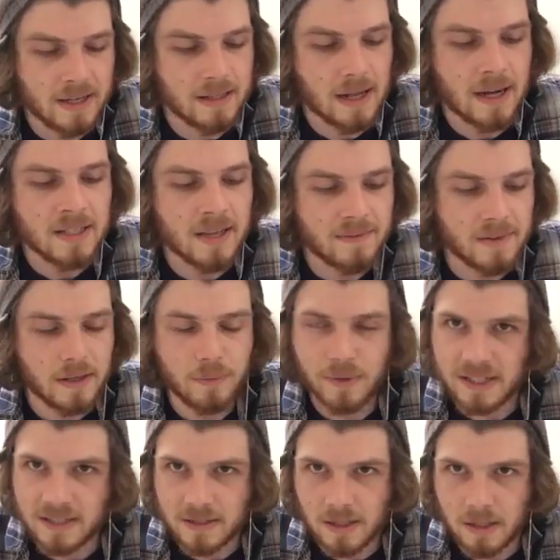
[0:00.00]
And I definitely, when
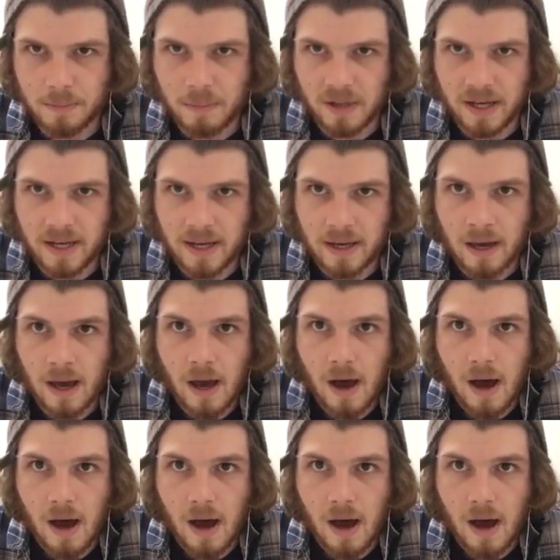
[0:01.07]
I started playing,